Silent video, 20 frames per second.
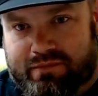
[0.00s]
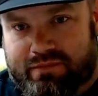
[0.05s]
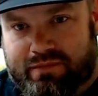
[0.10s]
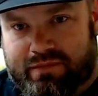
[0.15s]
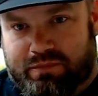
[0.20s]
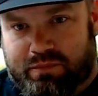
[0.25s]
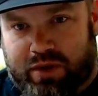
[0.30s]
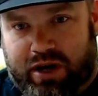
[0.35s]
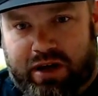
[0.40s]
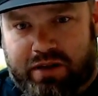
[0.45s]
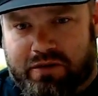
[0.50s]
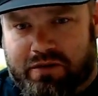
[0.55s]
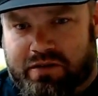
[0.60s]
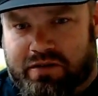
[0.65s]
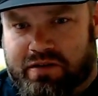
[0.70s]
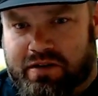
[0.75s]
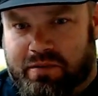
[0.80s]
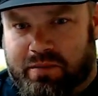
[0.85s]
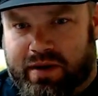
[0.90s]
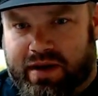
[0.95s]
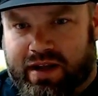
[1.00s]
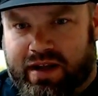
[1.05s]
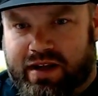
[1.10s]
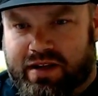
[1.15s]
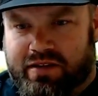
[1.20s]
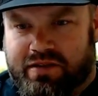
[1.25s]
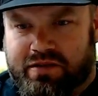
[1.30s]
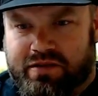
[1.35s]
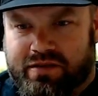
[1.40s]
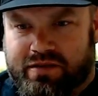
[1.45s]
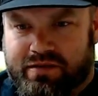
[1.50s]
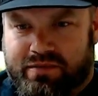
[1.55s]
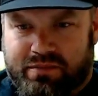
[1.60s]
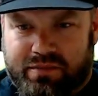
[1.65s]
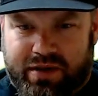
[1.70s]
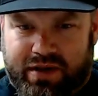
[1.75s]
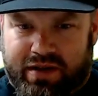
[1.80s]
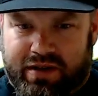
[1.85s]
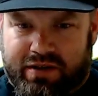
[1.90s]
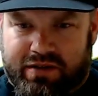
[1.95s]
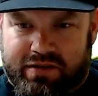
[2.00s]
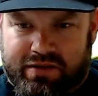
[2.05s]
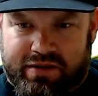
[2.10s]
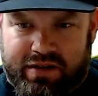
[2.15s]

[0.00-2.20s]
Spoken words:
bothers them, I guess, because